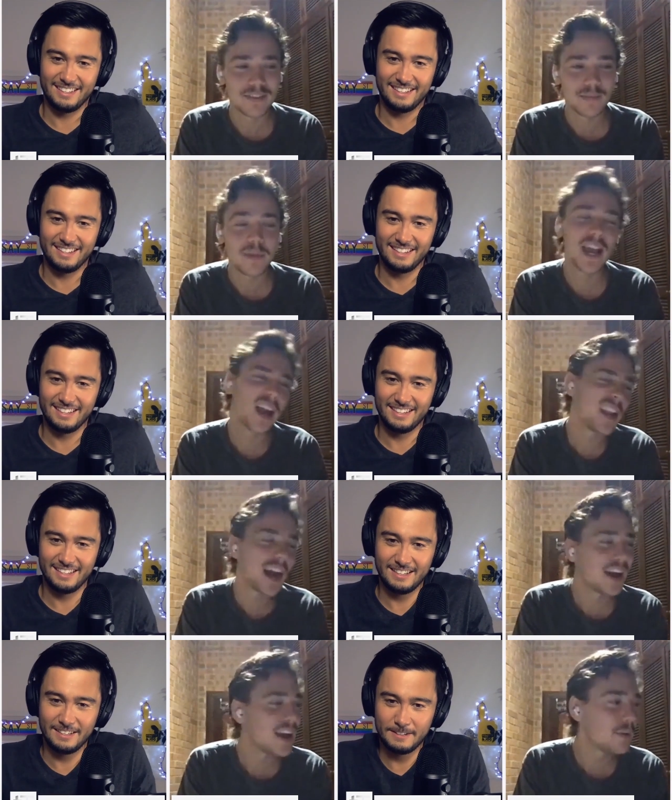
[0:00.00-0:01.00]
Speaker 1: But yeah, no,
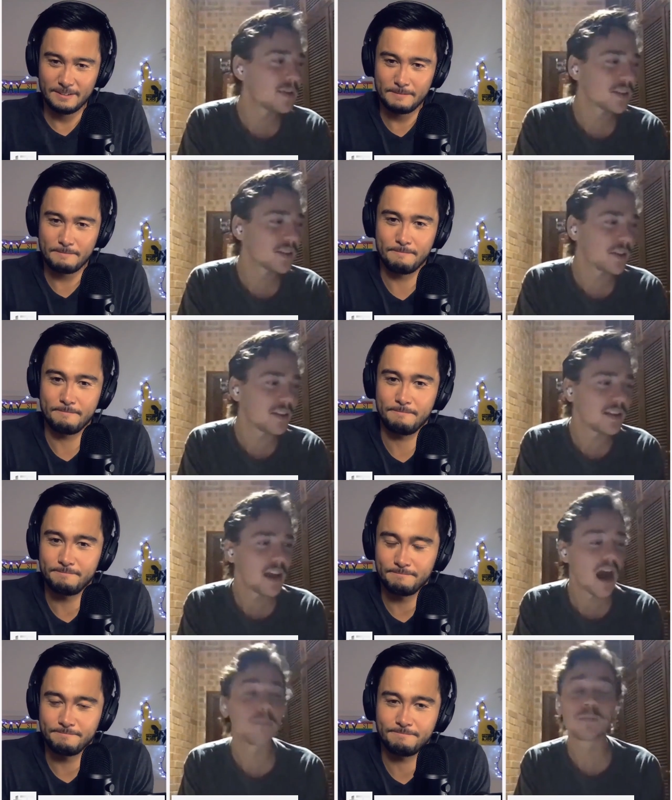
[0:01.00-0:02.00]
it was good.
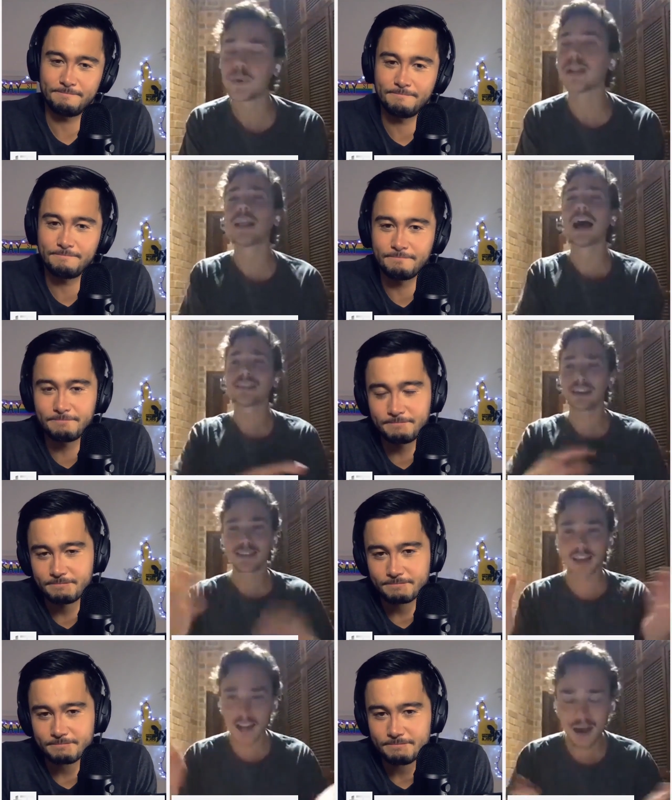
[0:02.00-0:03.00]
But as I
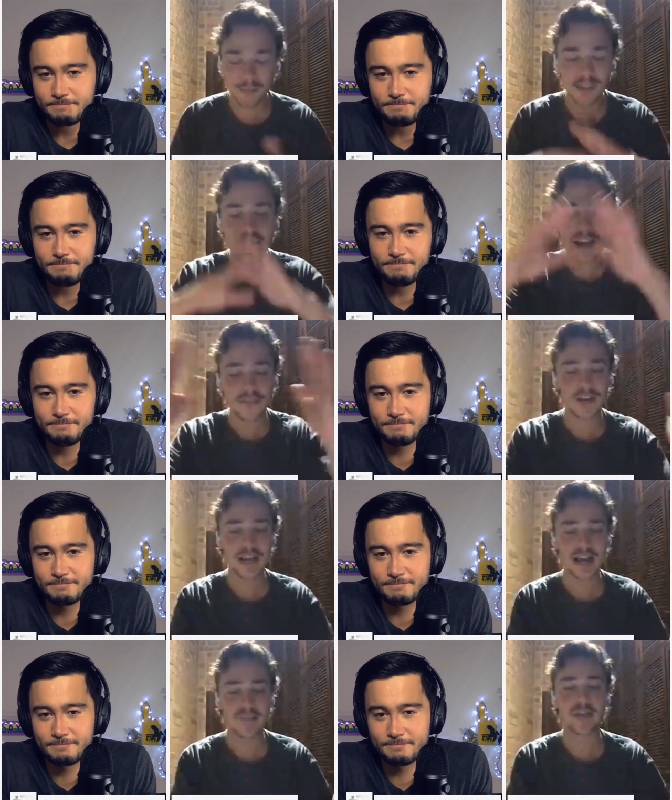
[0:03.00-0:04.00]
said, I'm glad that I
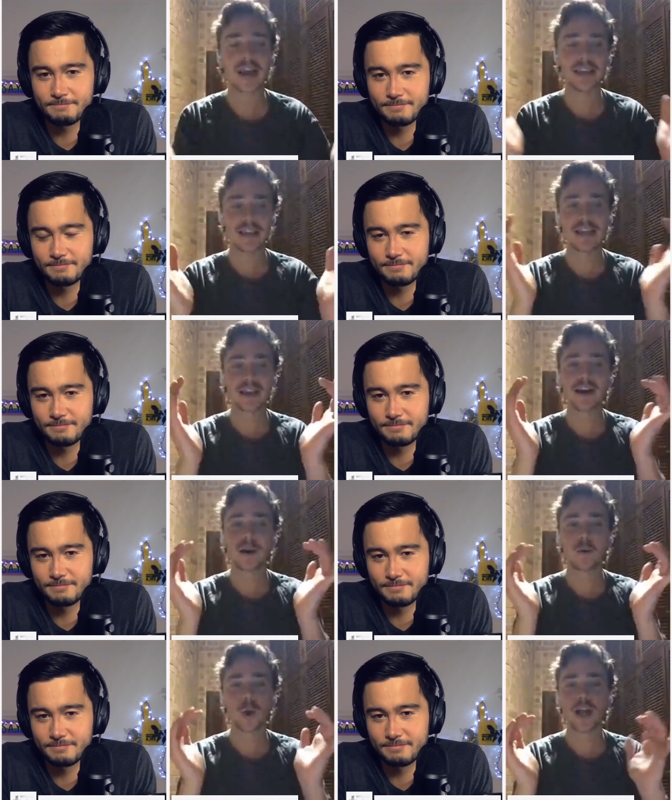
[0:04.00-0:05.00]
had that year
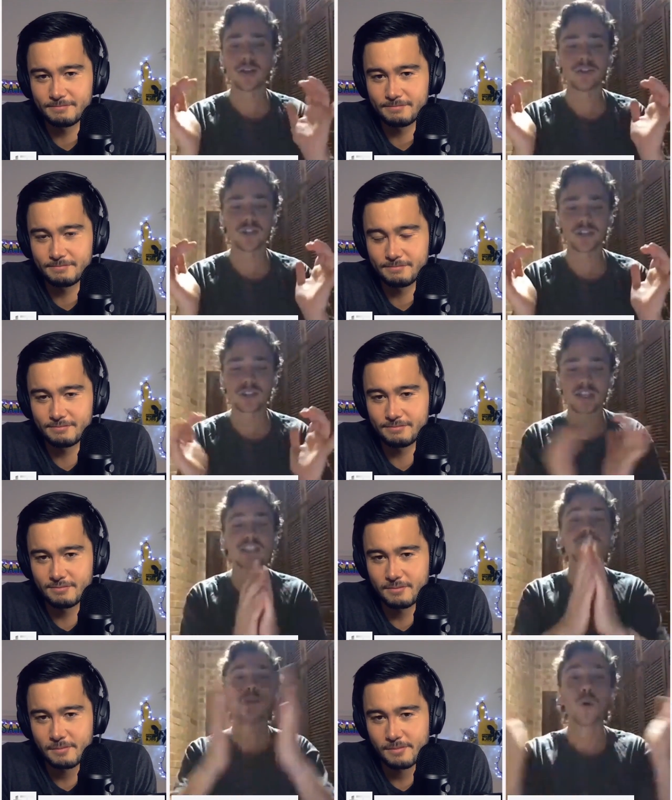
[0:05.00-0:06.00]
where I could just
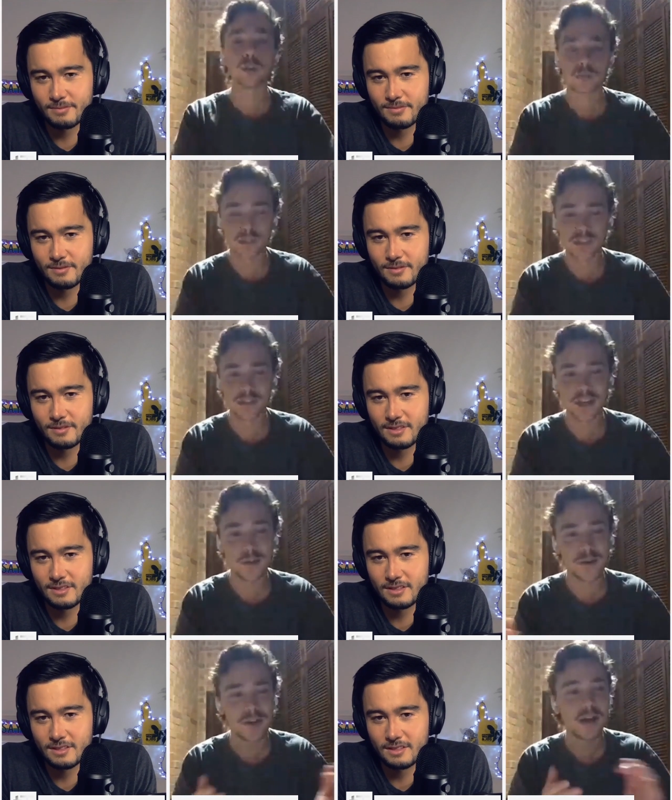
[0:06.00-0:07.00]
explore as much as I
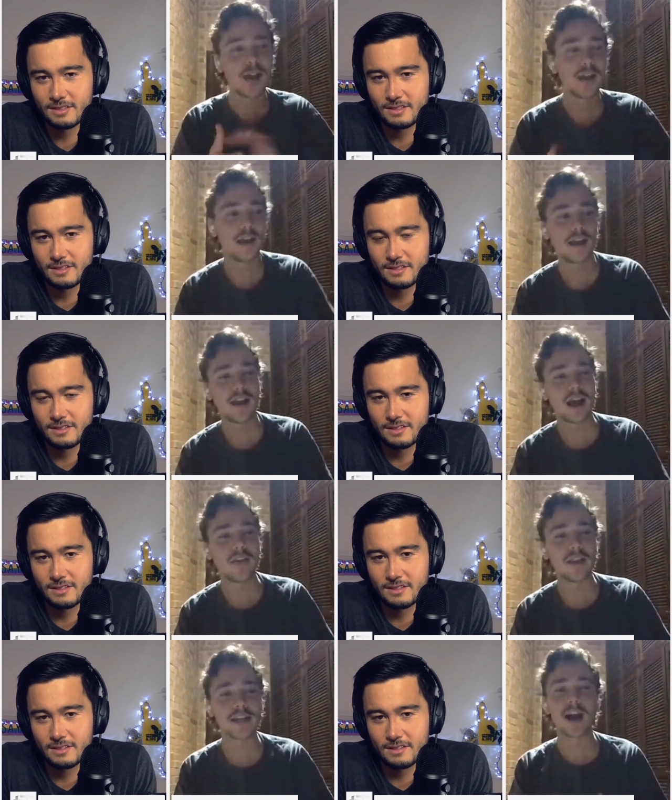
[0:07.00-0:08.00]
could, and
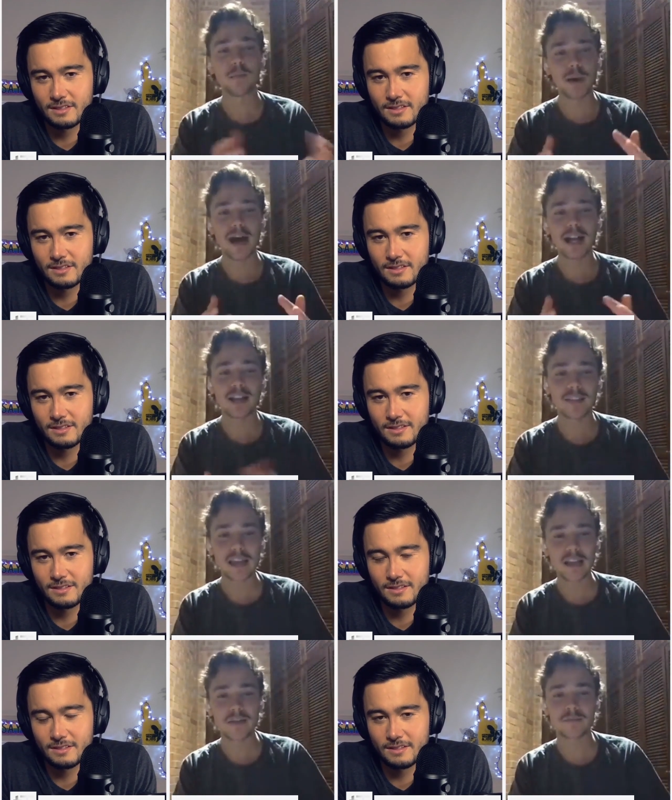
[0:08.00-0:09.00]
then come back, and
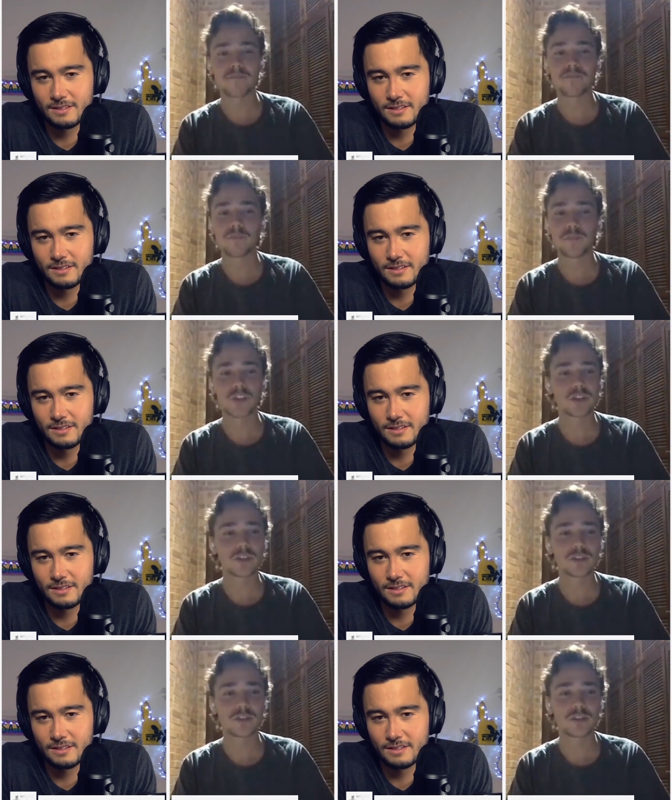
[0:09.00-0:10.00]
then
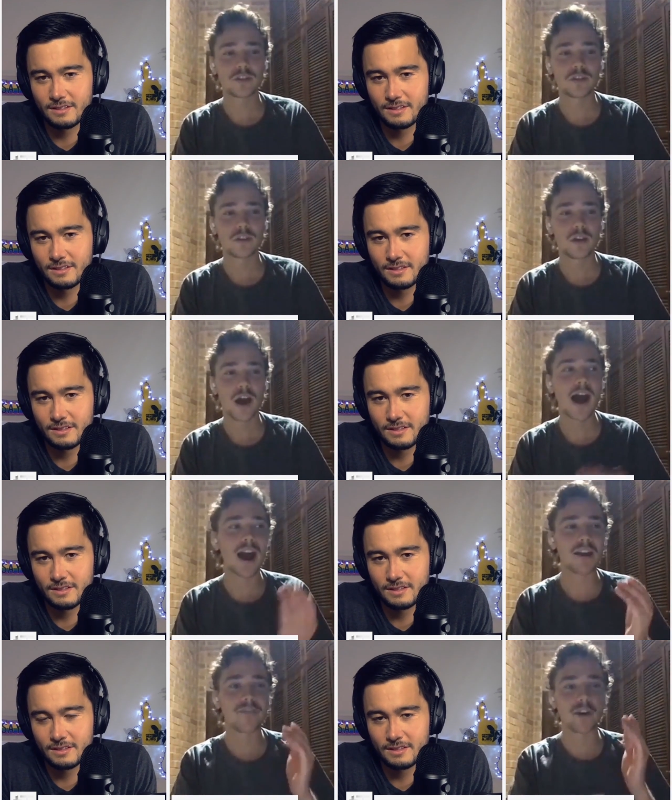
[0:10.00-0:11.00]
just
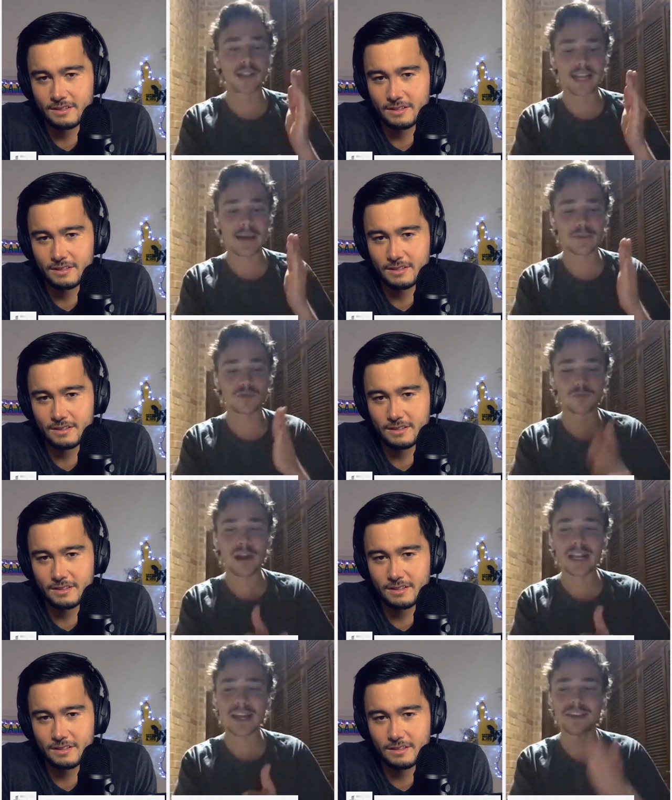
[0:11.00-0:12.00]
I felt like I was
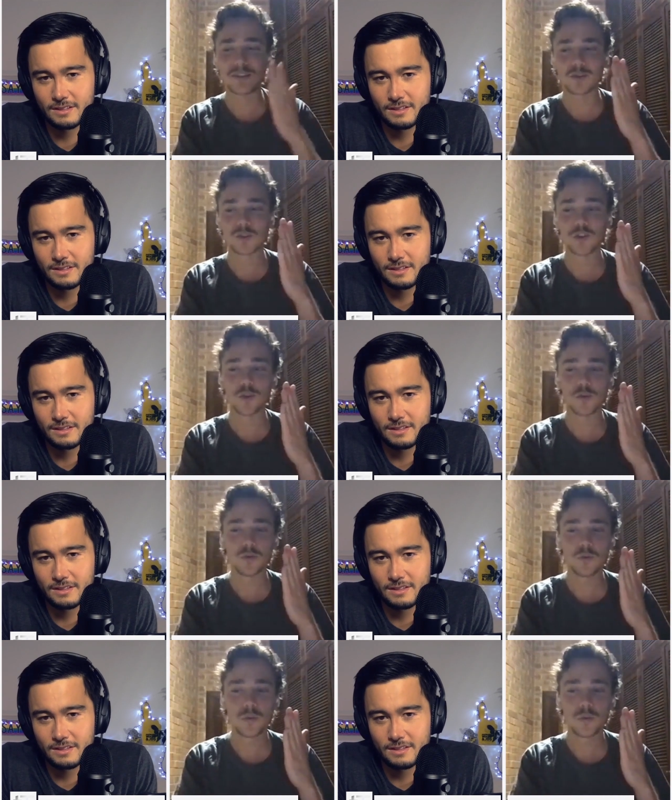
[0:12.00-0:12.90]
ready to